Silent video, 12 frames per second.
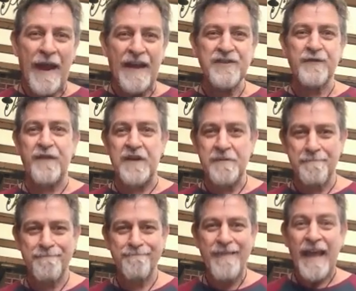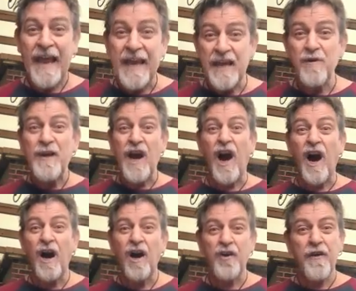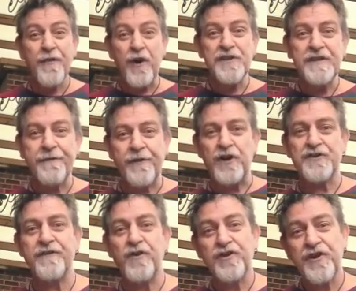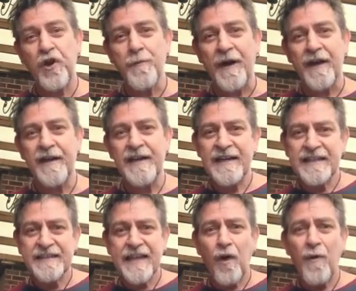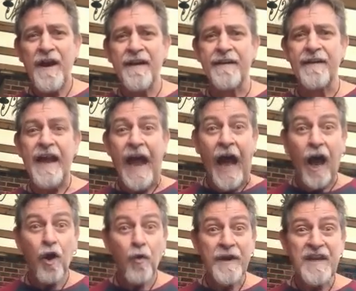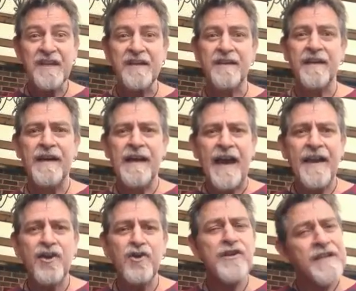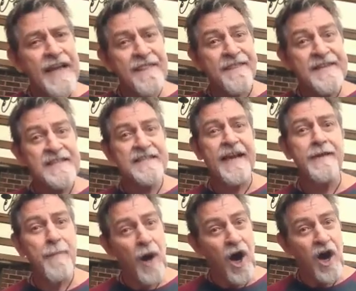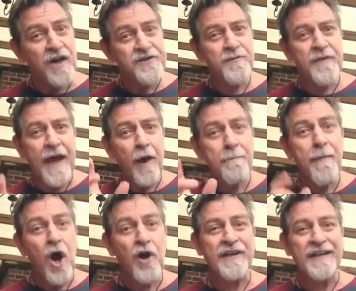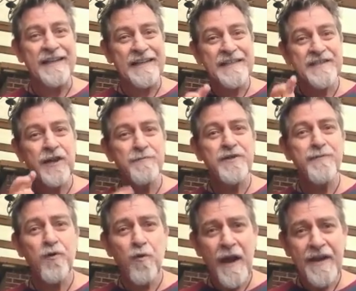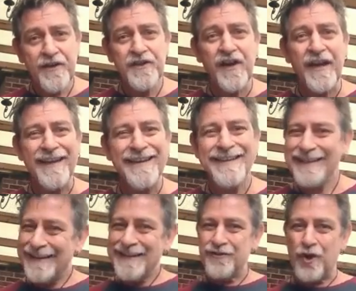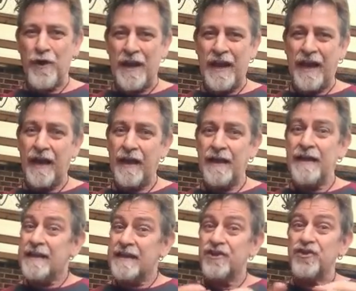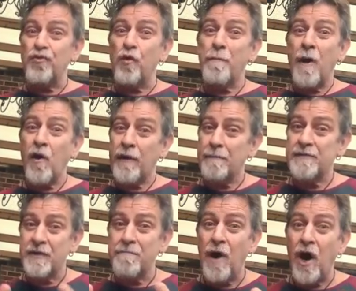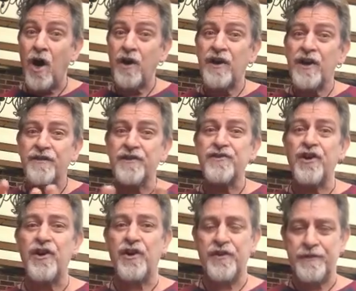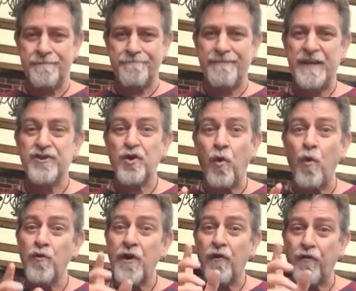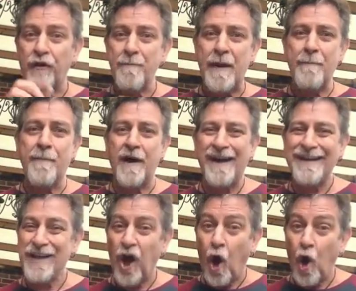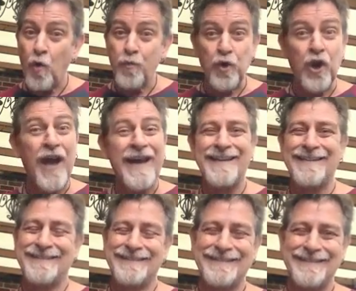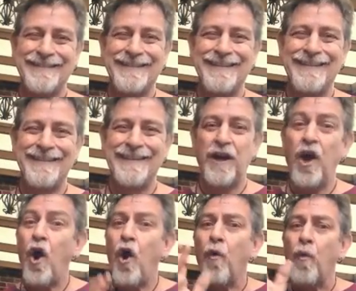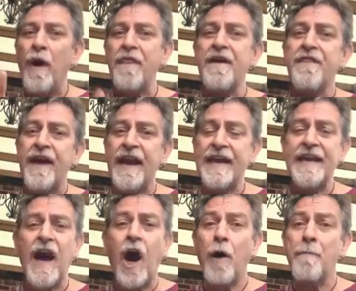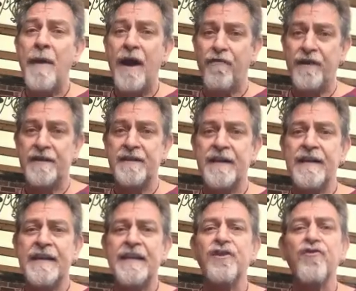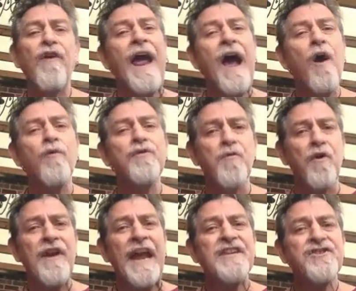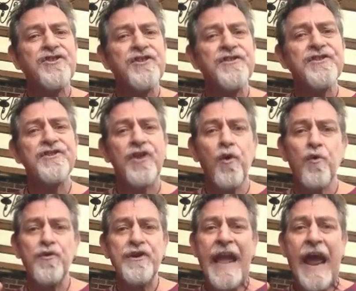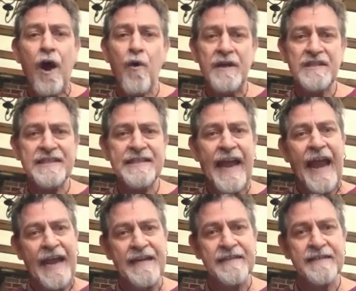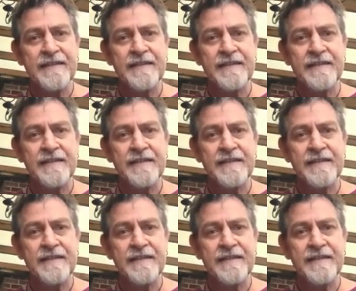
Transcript: Man's Feet. Here we are on the 31st of October, Samhain, Halloween, and I couldn't let this day pass without marking it in some small way, could I? So here is a short poem to mark the turn. It's called Remember. I hope you like it. Whether they are buried in ground where an ancient stone now stands,